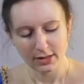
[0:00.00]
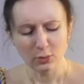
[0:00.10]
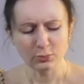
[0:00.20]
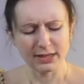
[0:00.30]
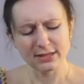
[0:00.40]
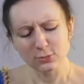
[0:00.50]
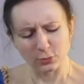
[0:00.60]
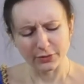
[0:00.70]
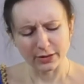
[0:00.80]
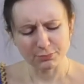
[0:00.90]
"Oh, that is
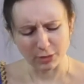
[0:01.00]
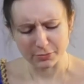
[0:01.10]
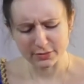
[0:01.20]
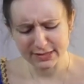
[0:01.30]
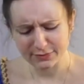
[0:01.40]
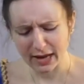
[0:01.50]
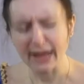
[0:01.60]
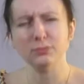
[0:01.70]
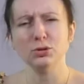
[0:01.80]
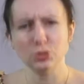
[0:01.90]
all very proper and civil,
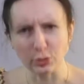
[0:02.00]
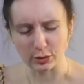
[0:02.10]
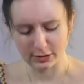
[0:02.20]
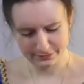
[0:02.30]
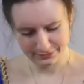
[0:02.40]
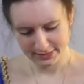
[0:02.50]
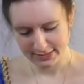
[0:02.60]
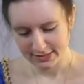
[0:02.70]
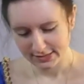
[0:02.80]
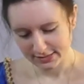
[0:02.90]
I am sure,"
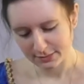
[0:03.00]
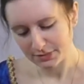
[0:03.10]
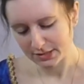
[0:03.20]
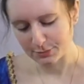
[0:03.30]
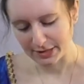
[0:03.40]
said Mrs.